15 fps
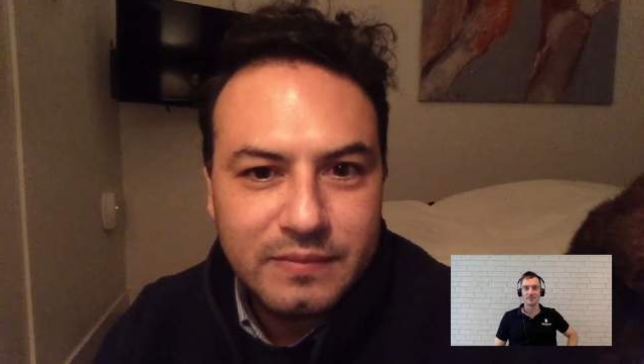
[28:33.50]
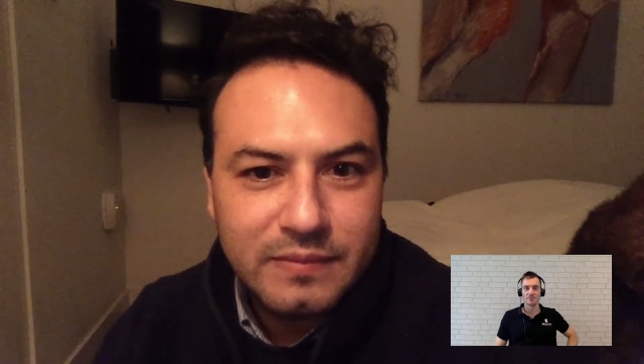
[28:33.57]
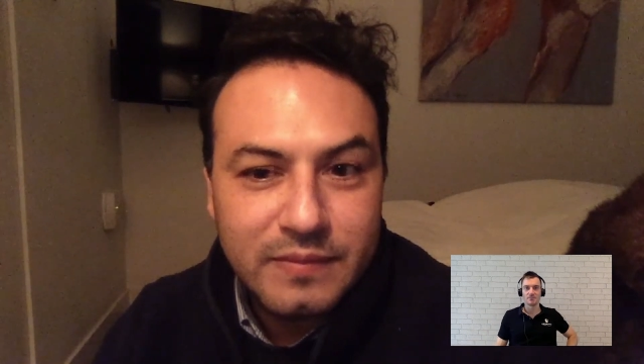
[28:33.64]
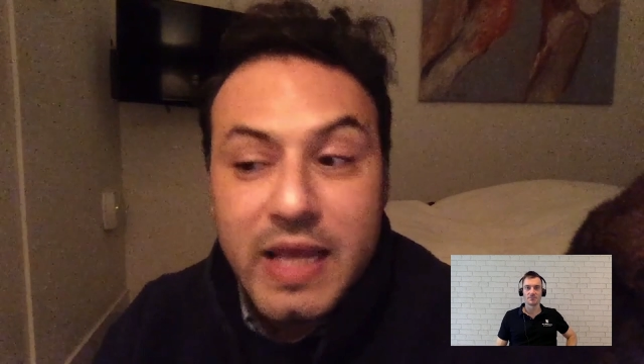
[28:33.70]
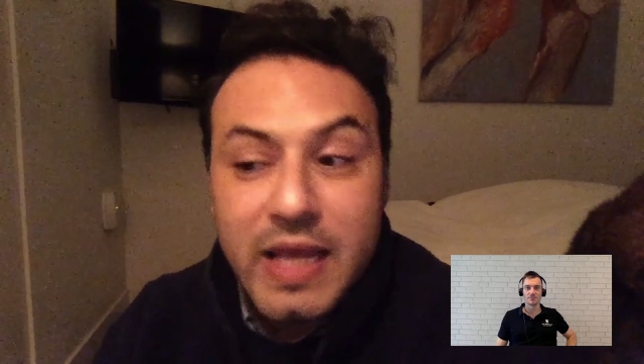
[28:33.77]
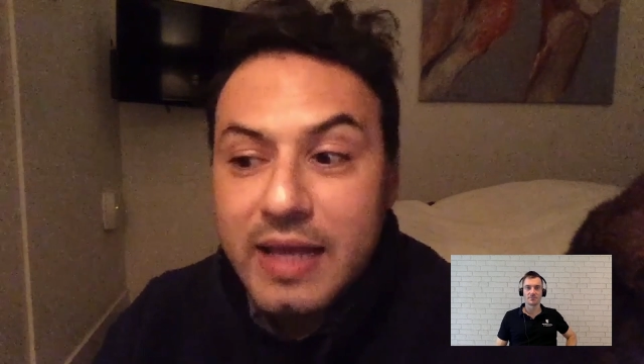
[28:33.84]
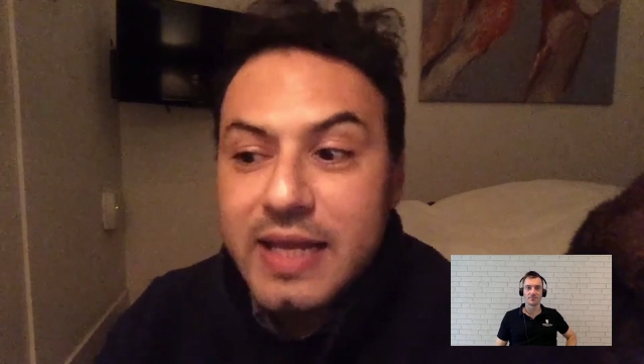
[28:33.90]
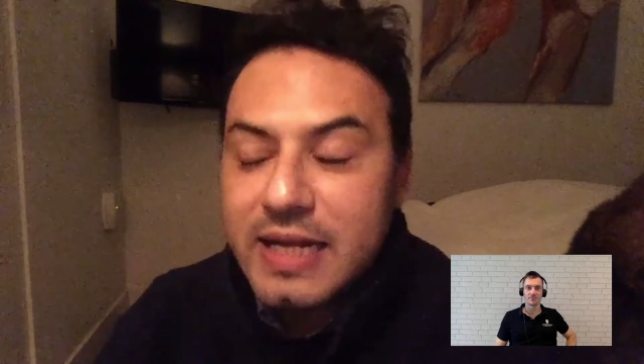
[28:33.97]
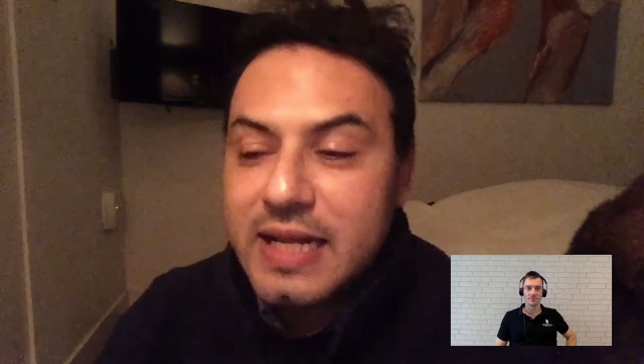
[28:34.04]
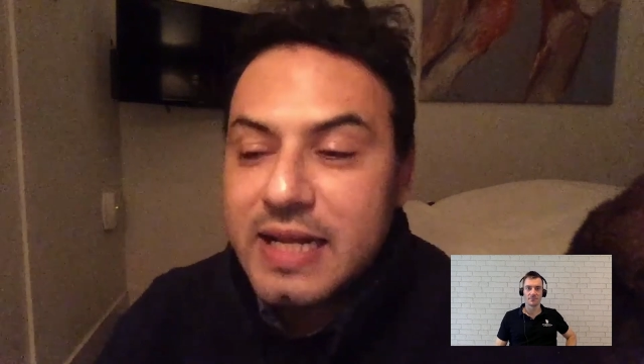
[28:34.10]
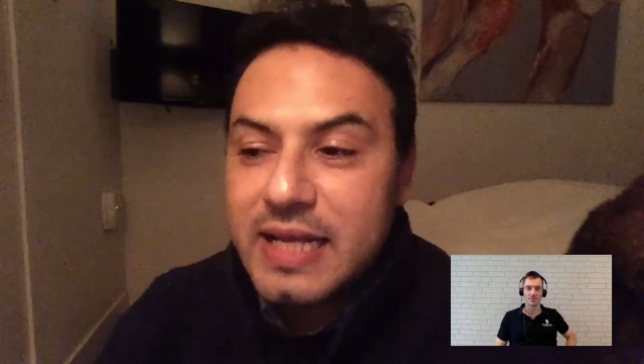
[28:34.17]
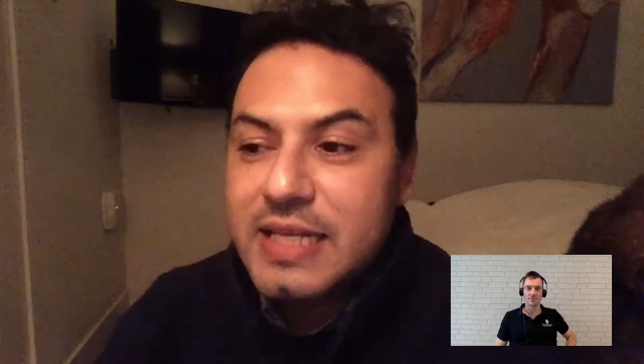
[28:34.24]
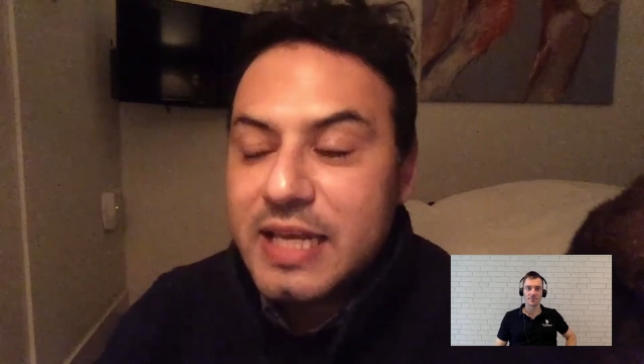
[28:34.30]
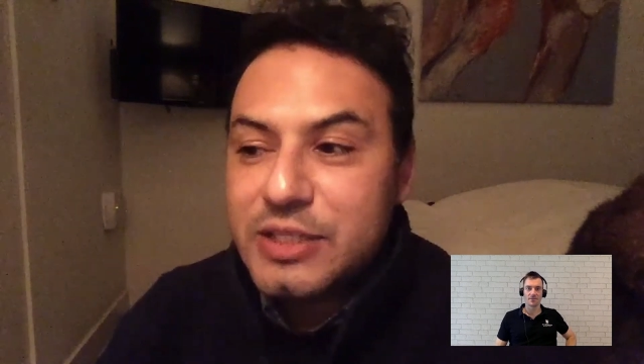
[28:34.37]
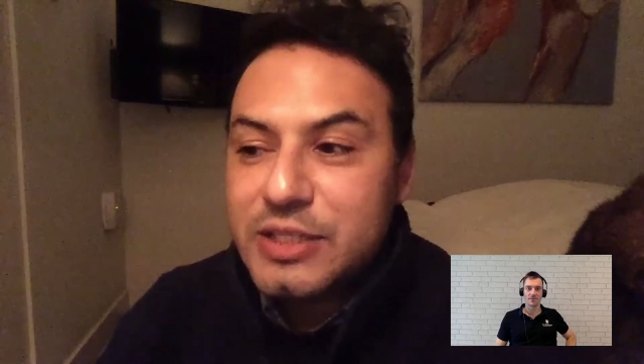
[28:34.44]
Yeah,
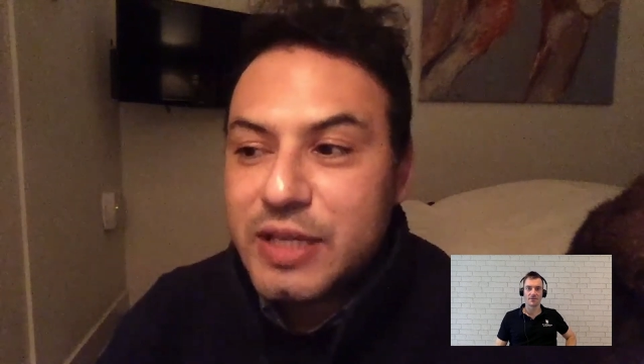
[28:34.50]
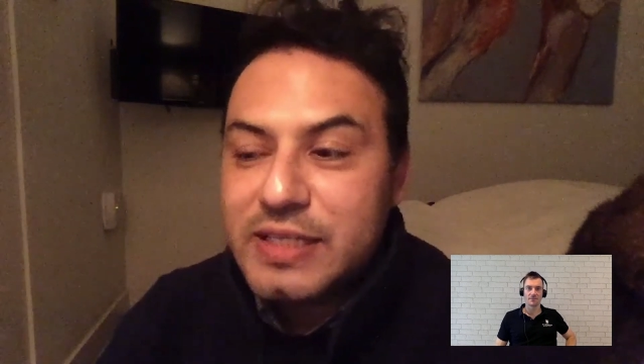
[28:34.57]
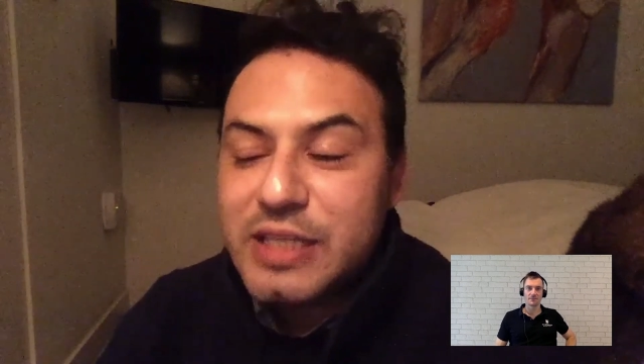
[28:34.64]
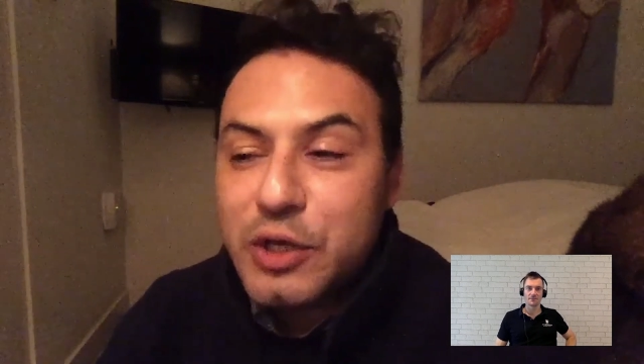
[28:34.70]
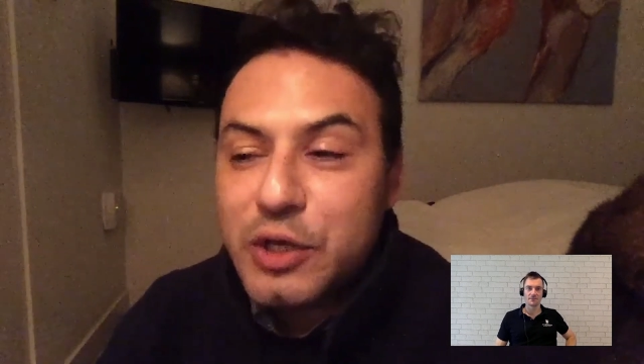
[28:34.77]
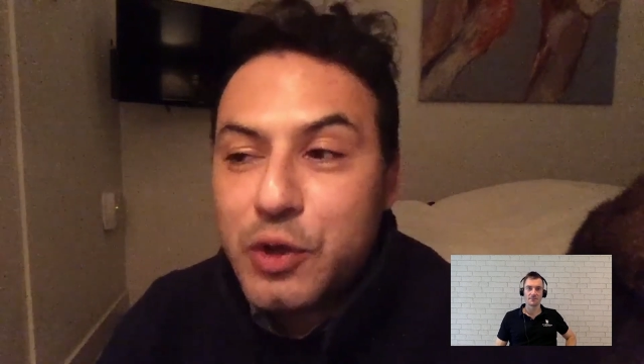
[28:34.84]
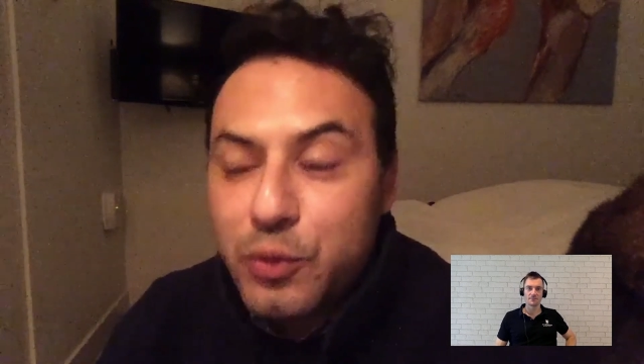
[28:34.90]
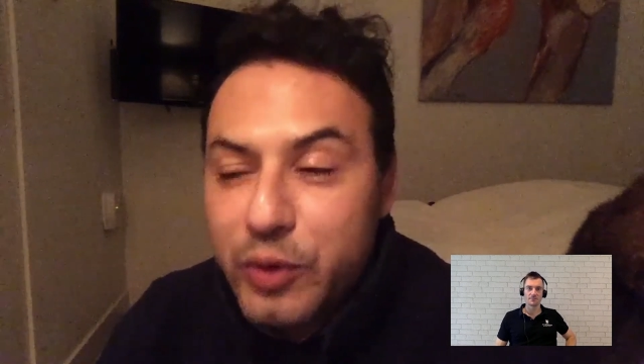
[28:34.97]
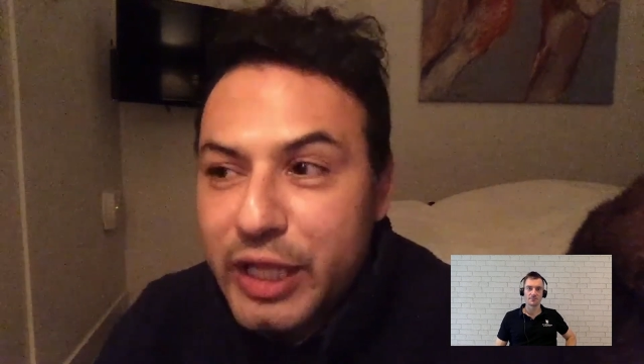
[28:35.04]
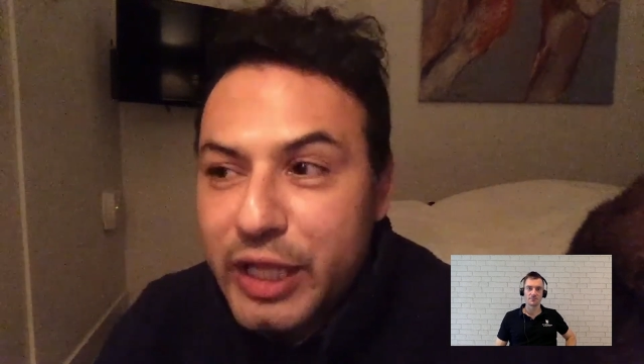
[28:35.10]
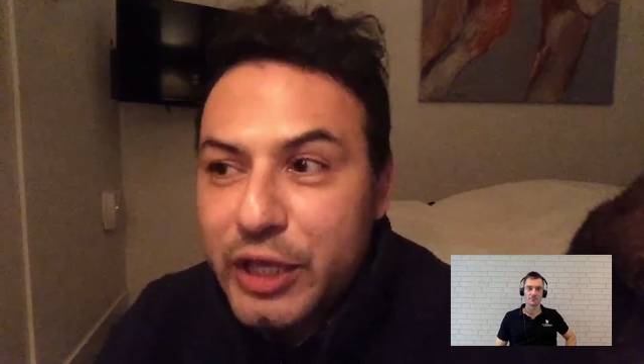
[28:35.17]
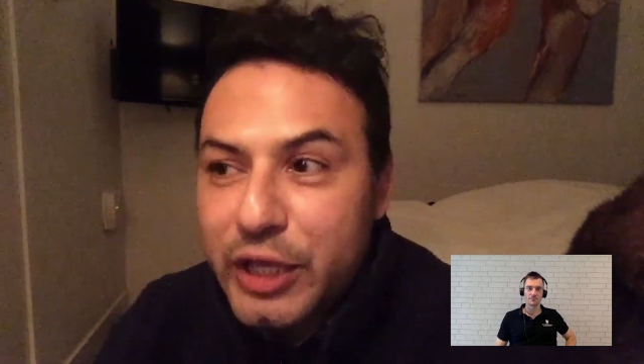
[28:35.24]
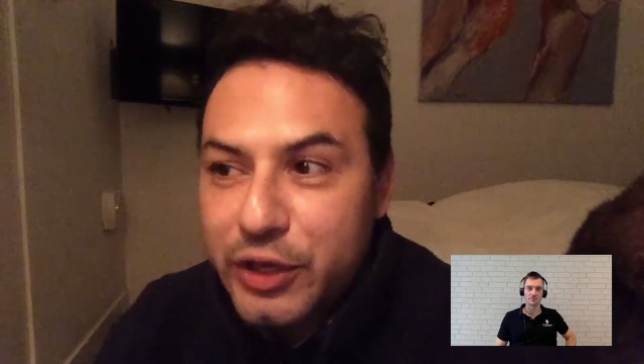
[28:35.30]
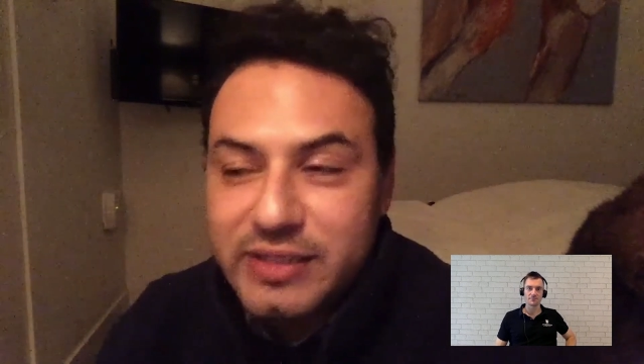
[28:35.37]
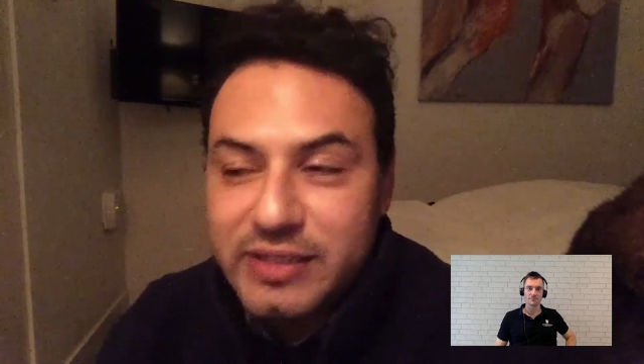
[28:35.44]
it's
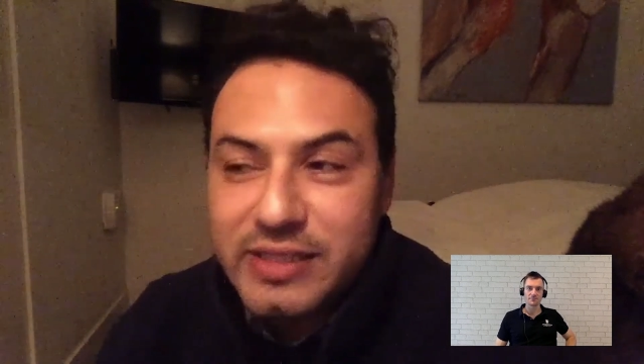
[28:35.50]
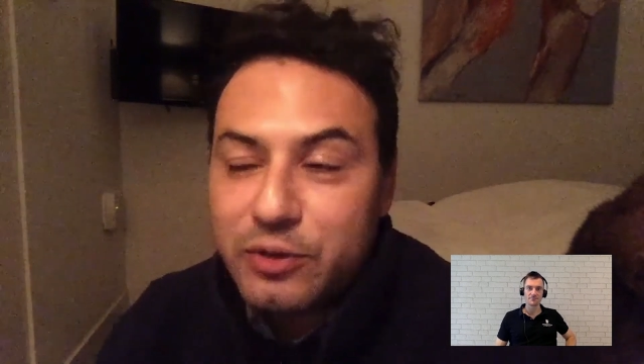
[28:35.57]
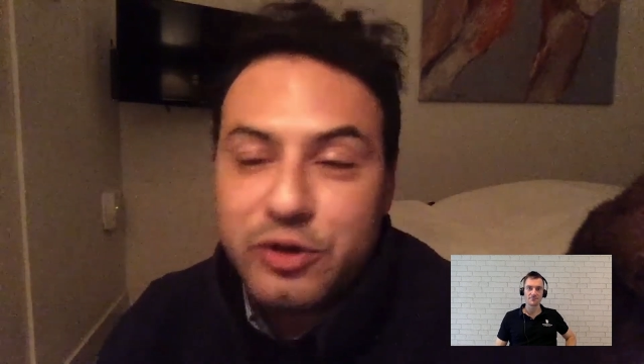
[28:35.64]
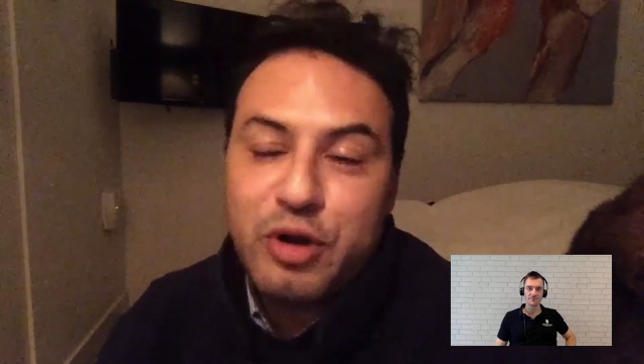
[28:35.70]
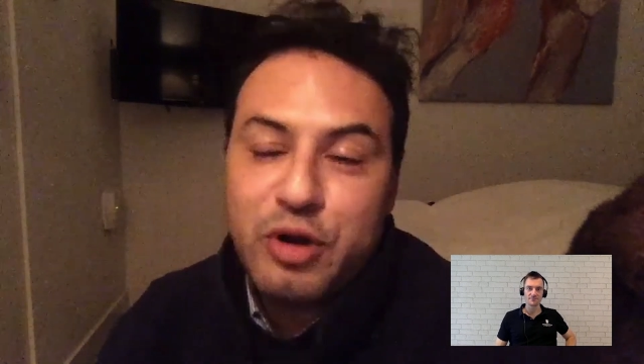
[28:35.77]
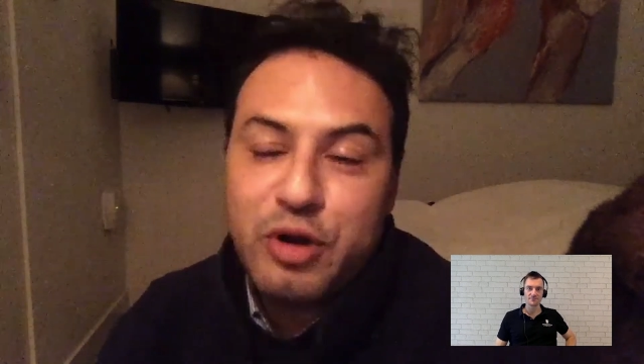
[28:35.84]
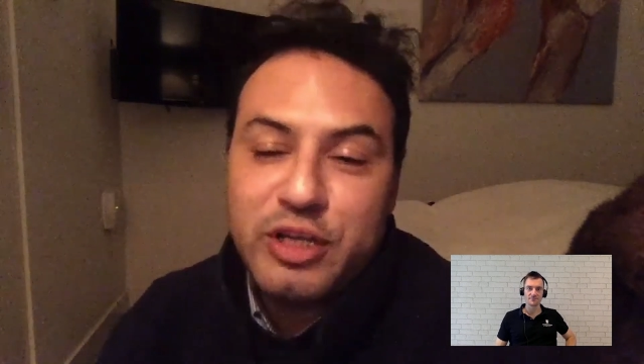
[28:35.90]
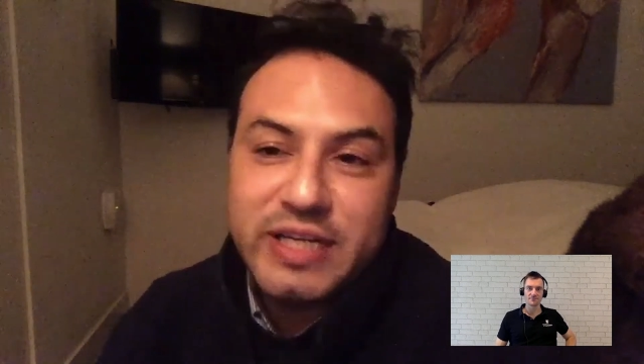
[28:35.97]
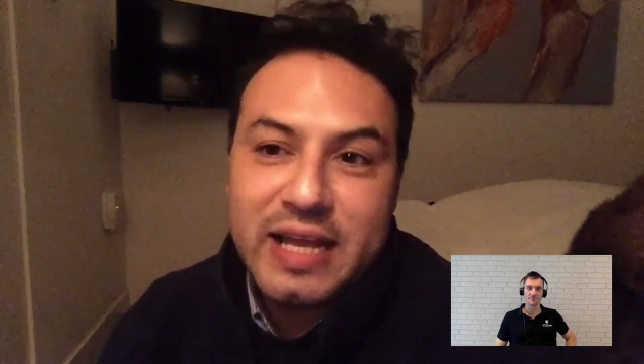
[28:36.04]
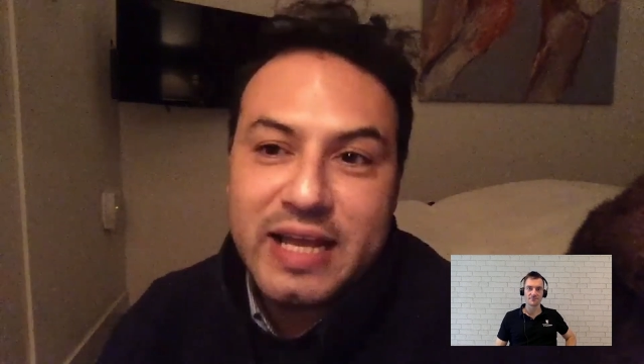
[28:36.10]
a good project.